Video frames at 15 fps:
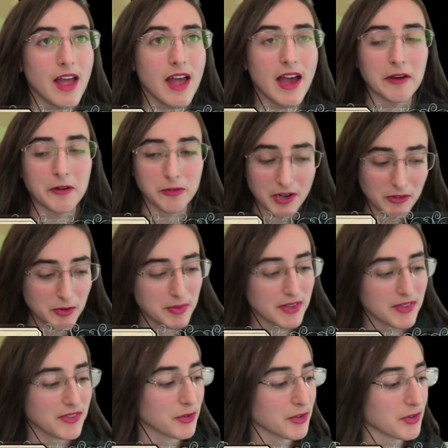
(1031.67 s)

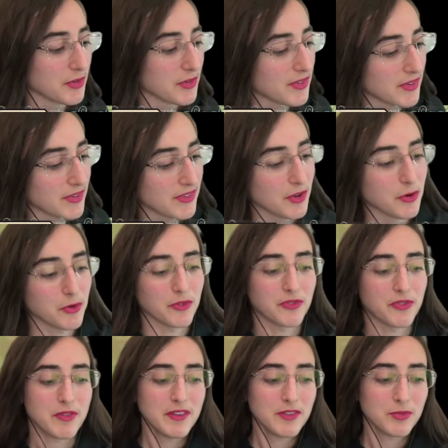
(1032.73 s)
Araripesuchus. So
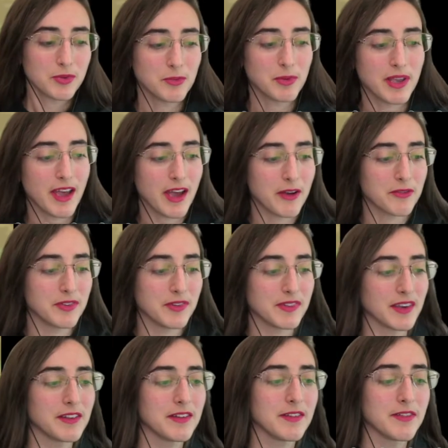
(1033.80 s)
for this one we have
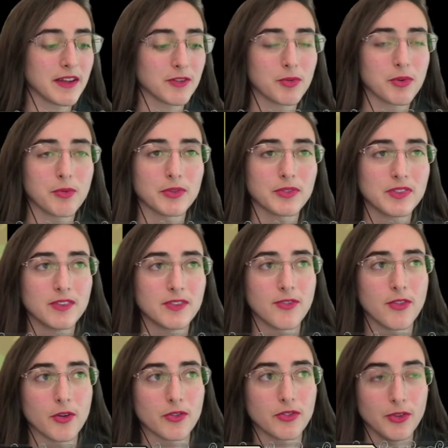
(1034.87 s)
decided that we wanted
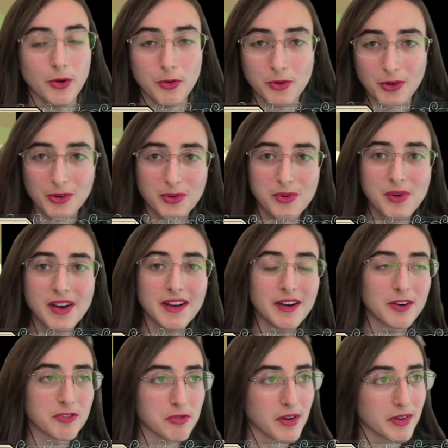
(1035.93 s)
the Dogu
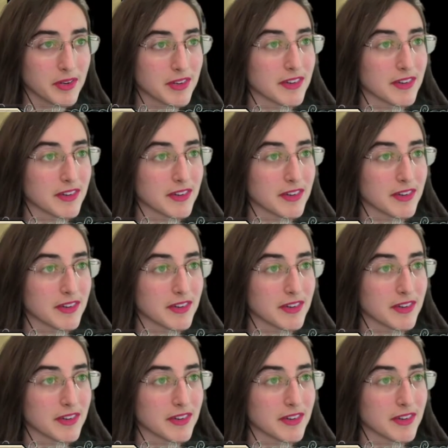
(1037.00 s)
croc.